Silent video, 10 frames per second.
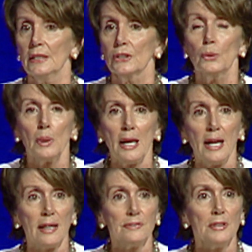you will
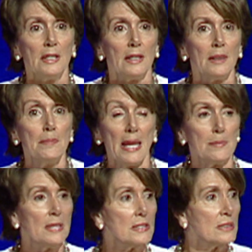have
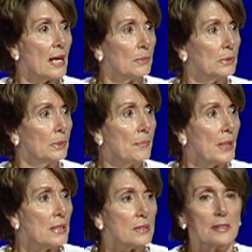amendments that will
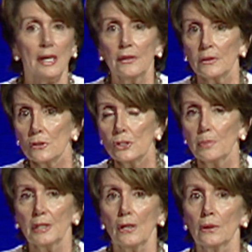say that there should
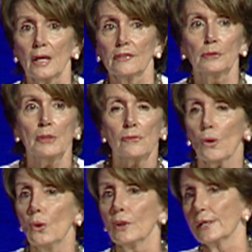be no government
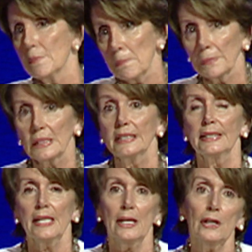role in
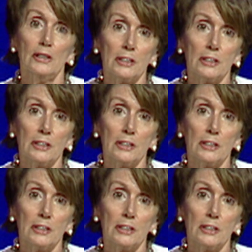clean air,